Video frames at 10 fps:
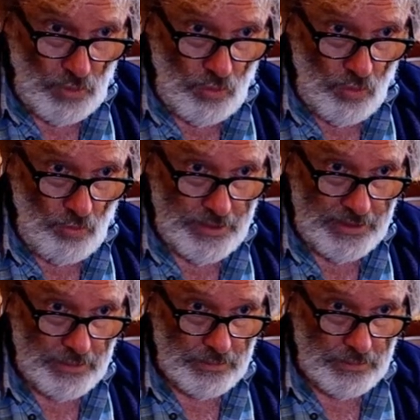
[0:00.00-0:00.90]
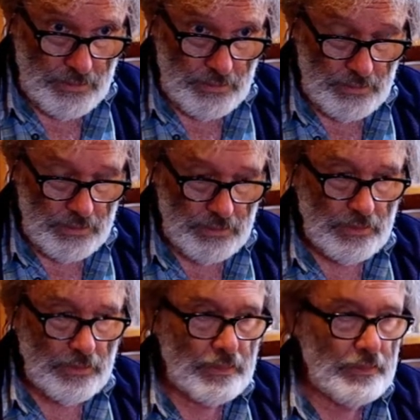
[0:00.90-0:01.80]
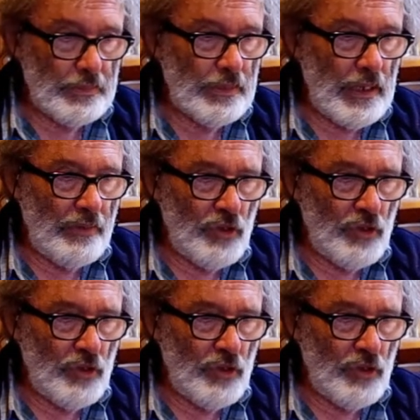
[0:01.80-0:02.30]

A Hornby, out